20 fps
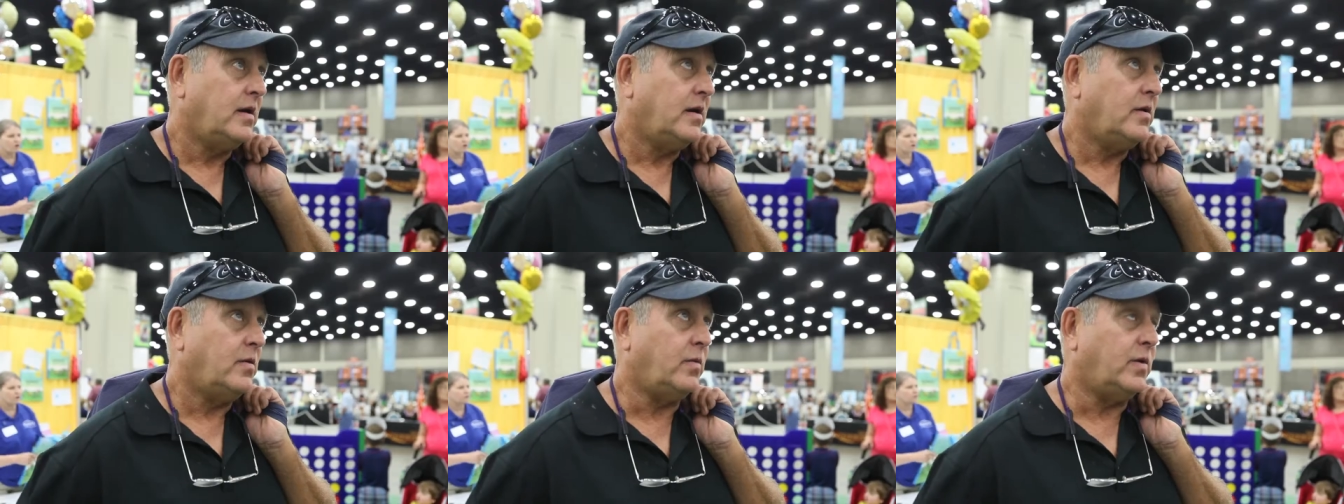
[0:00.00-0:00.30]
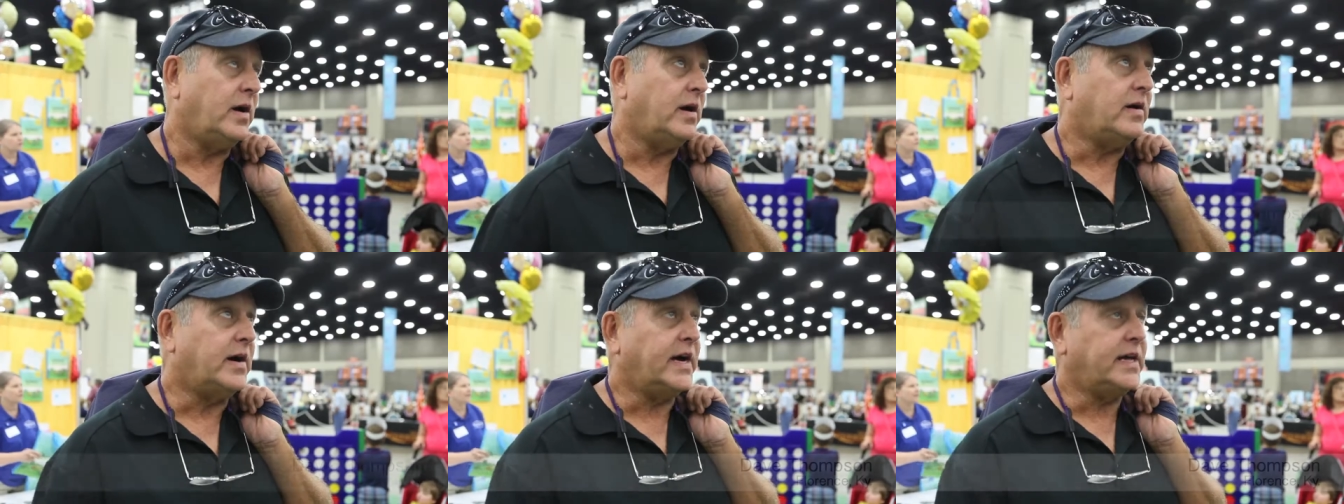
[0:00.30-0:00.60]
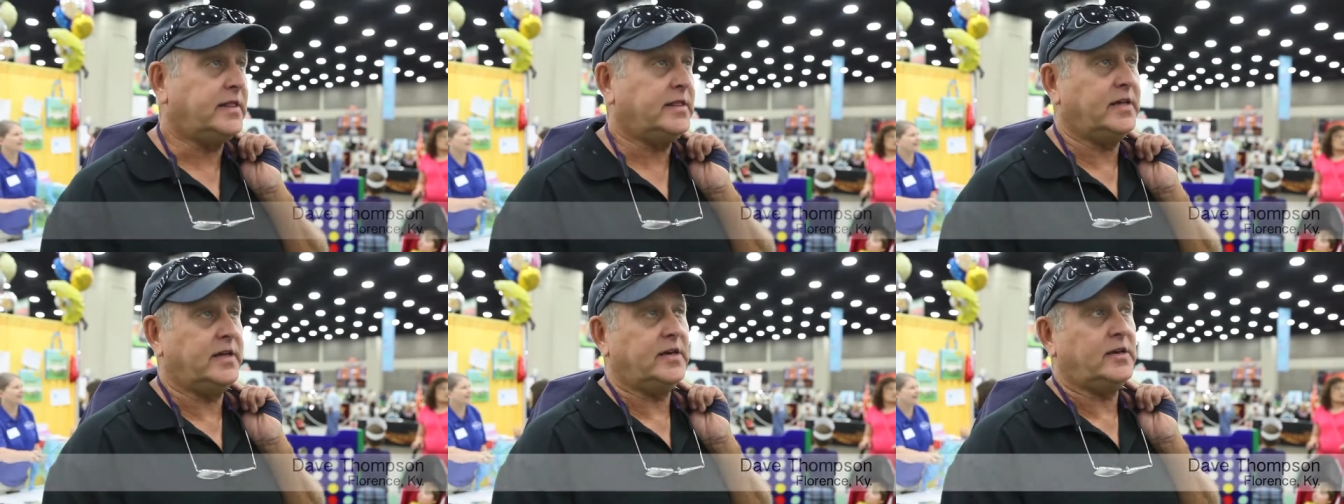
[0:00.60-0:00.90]
Well, I
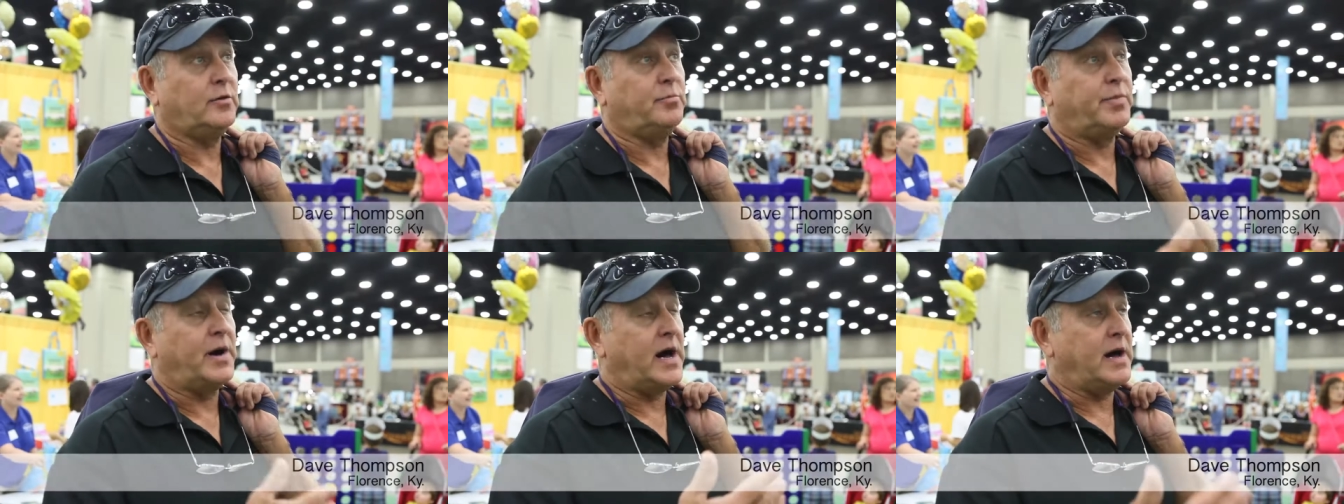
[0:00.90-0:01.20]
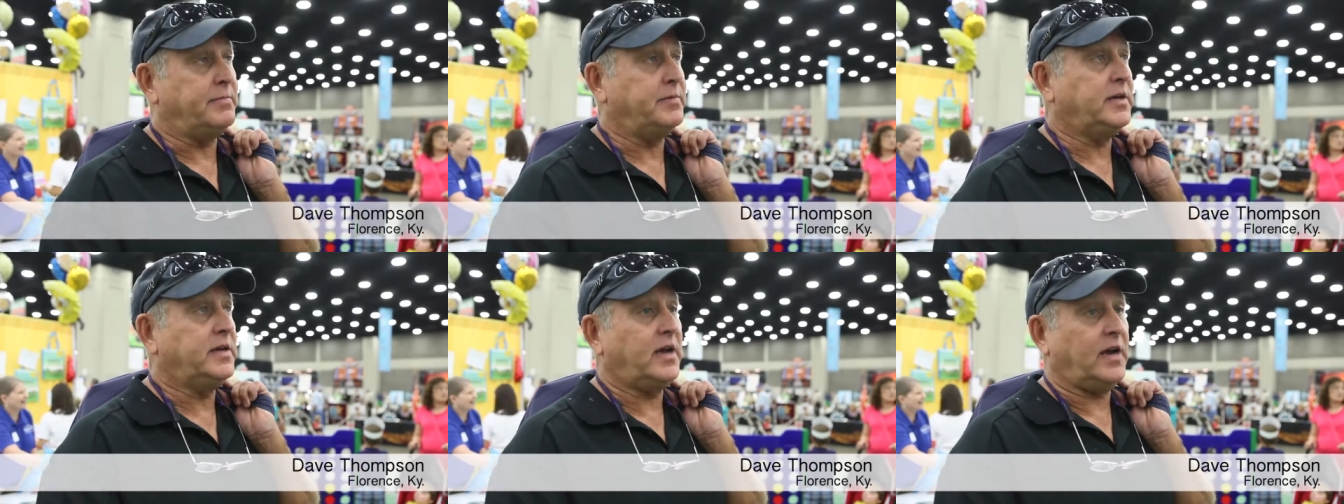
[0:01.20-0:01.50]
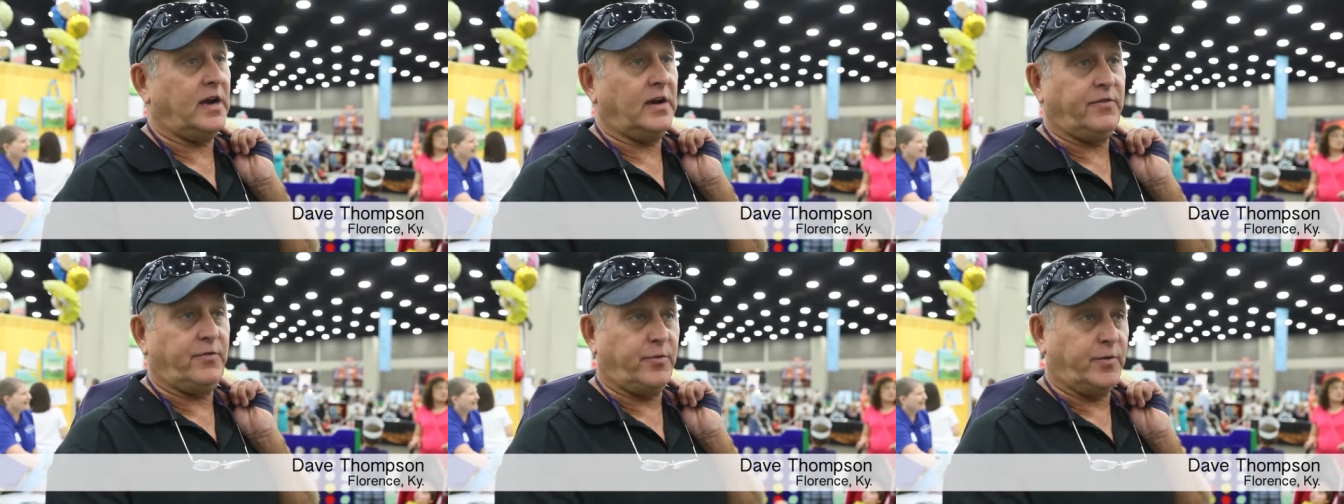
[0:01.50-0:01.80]
think
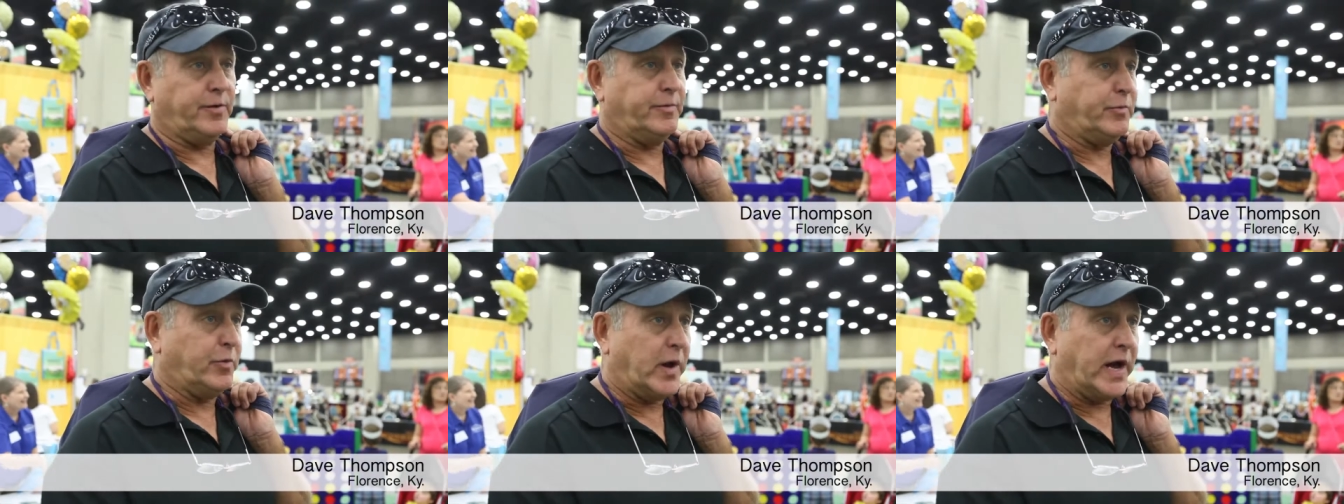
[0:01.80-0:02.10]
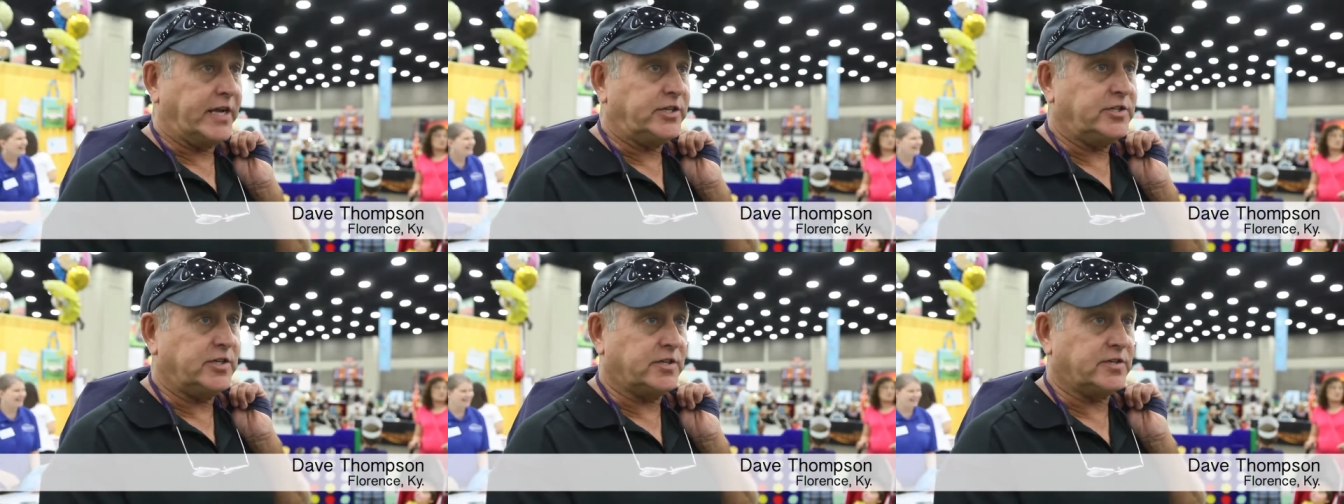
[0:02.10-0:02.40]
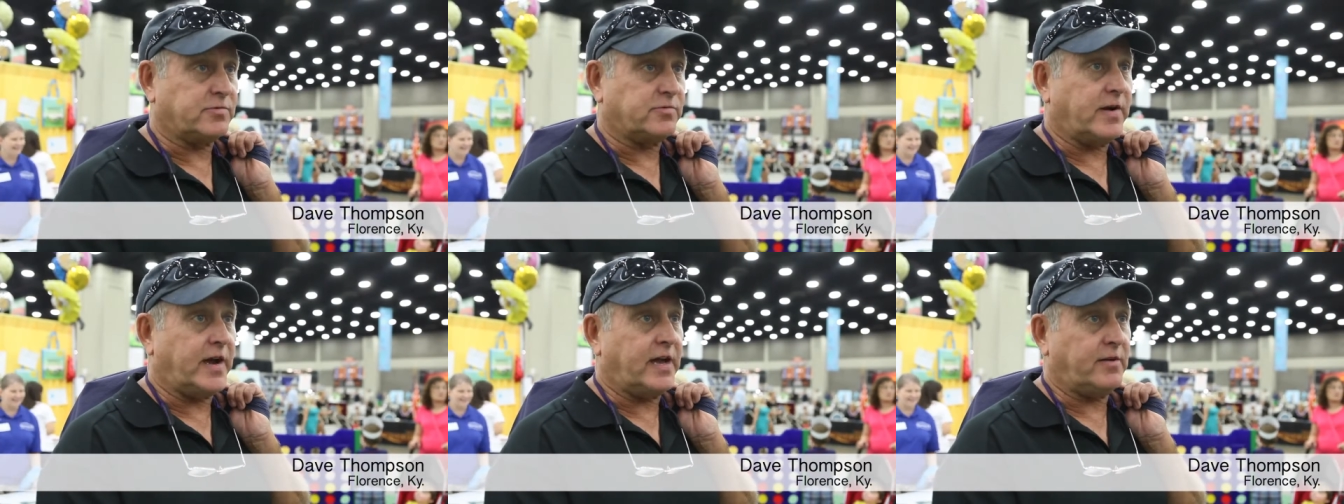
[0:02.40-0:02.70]
Obamacare, from what I just
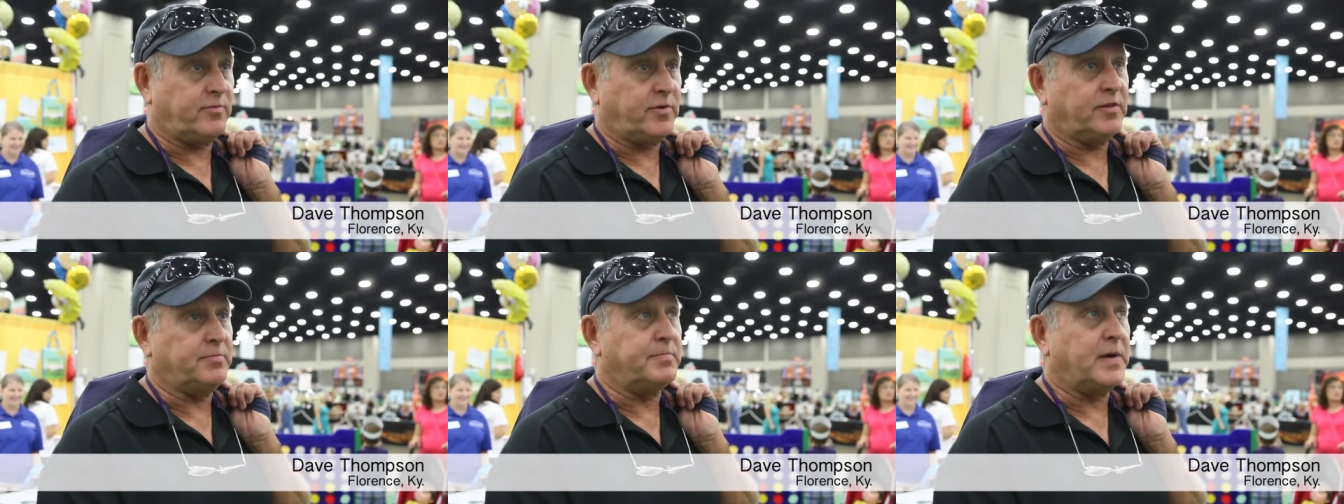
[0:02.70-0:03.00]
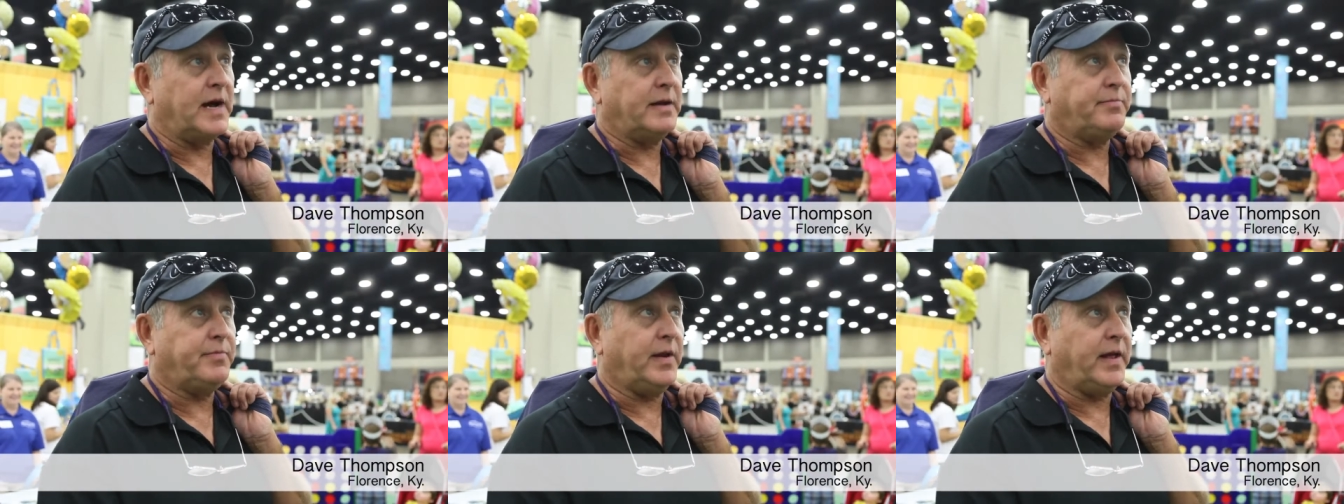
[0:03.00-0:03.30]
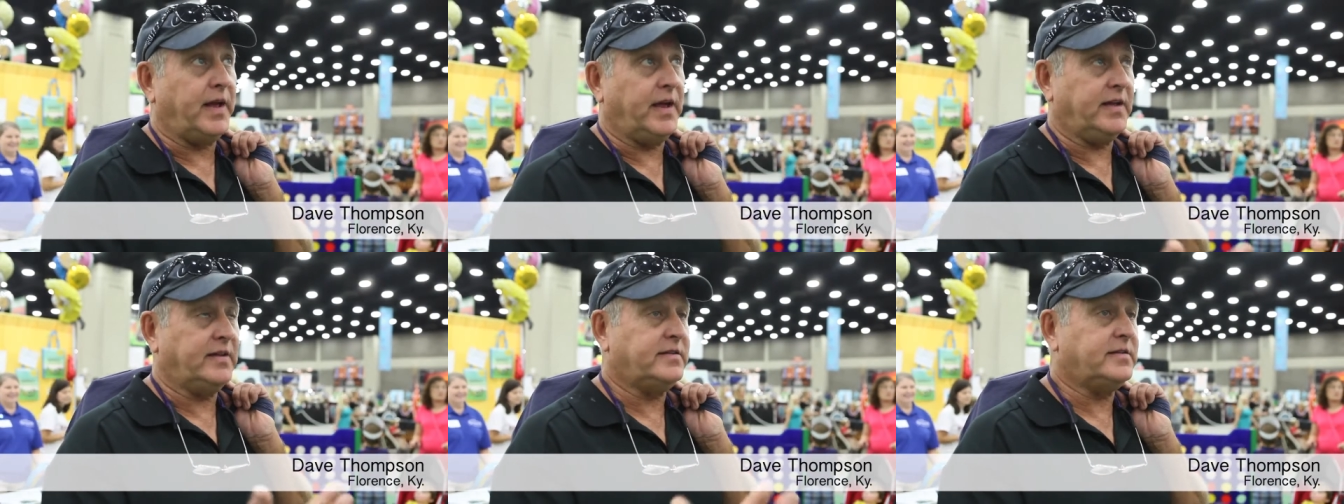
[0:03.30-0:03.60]
read with my
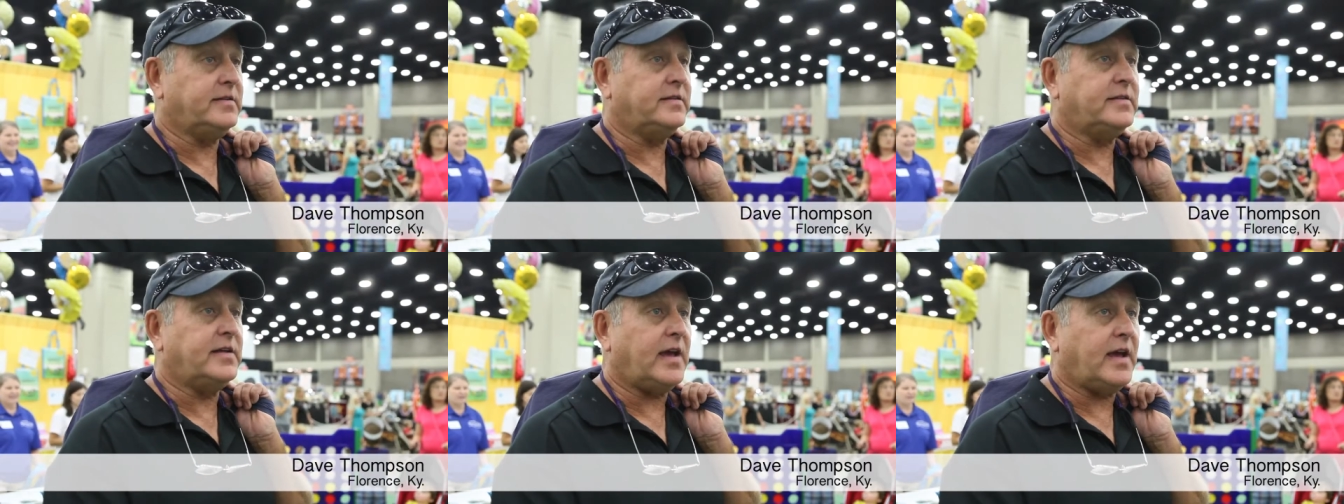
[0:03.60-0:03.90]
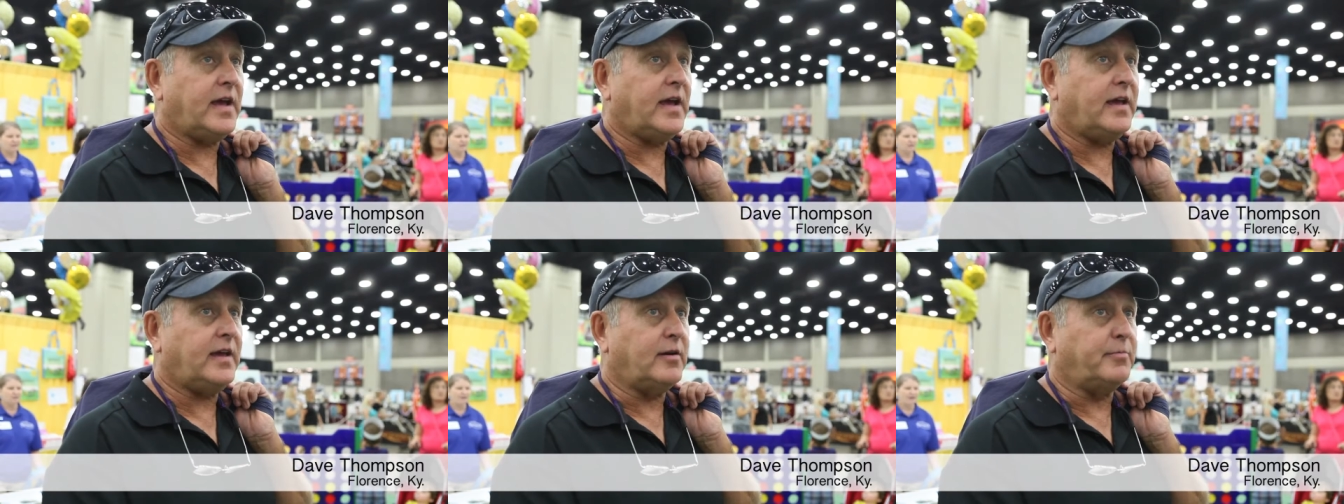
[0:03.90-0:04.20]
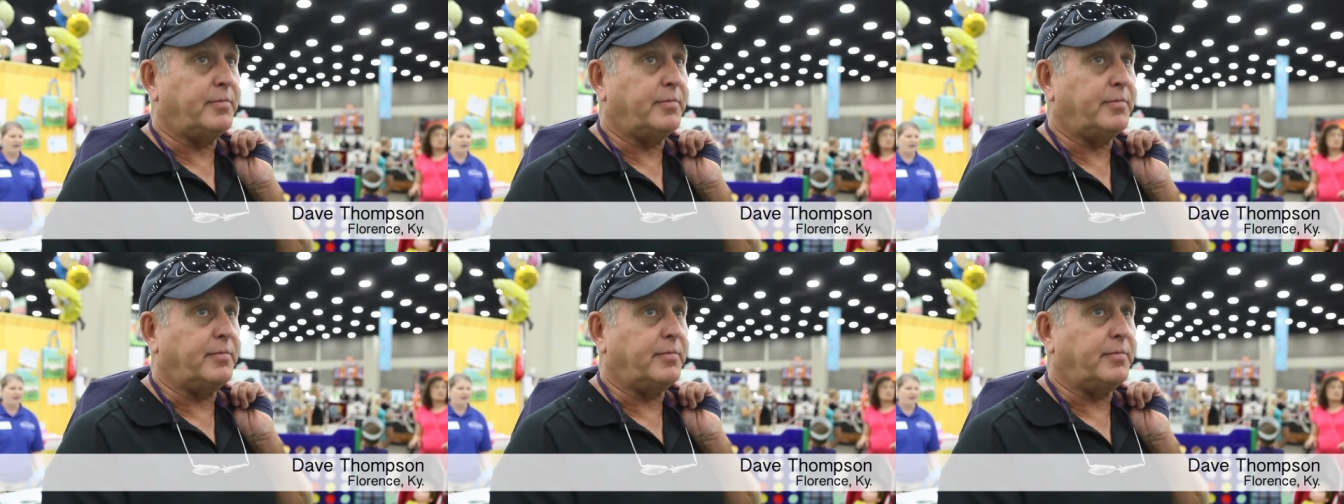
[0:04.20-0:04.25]
plan today,